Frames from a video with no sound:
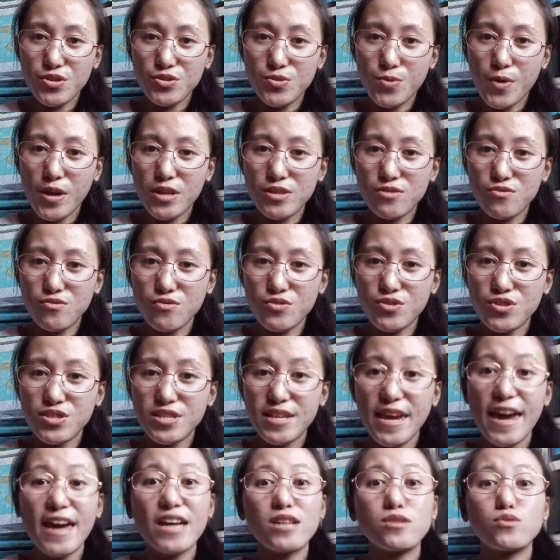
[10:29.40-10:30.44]
to
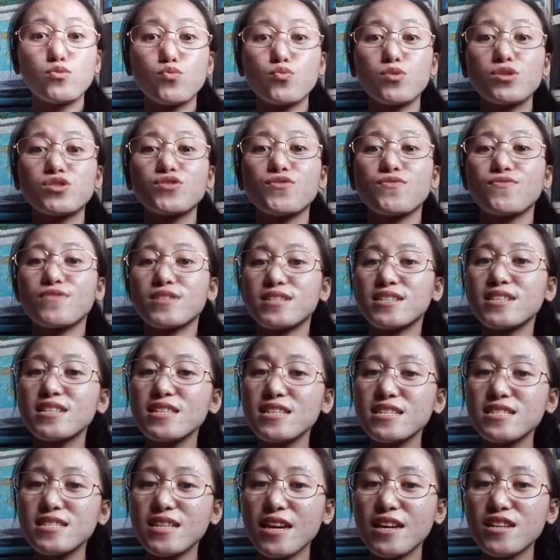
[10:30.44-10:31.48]
understand, which
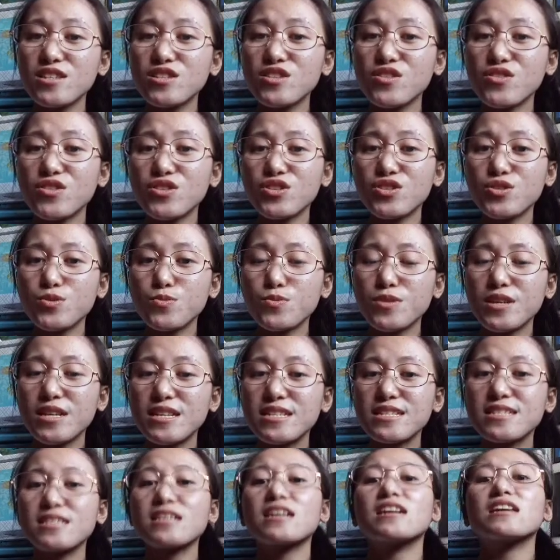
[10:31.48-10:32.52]
facilitates the
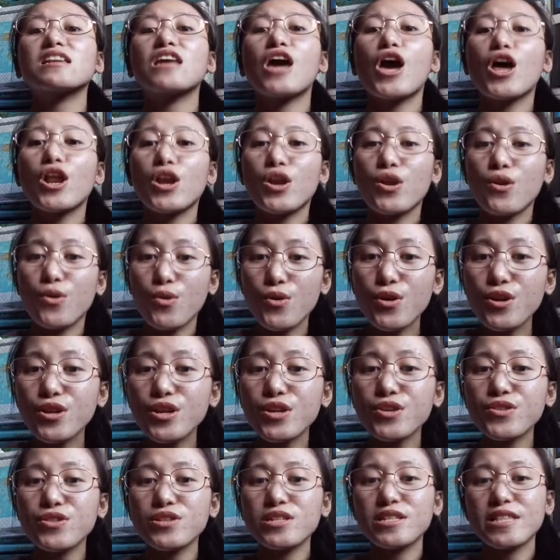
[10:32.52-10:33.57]
students in
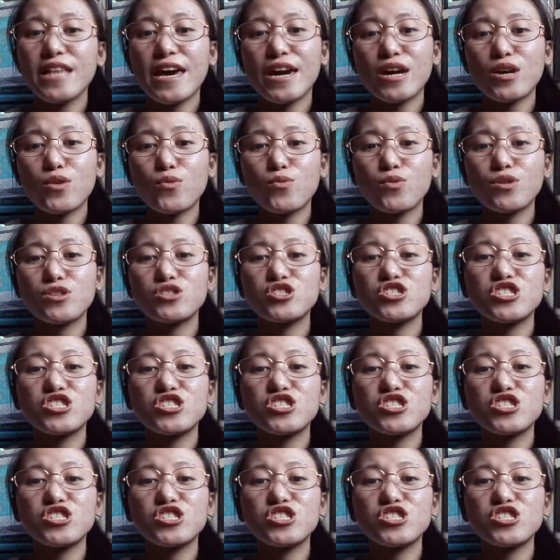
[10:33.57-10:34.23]
learning the language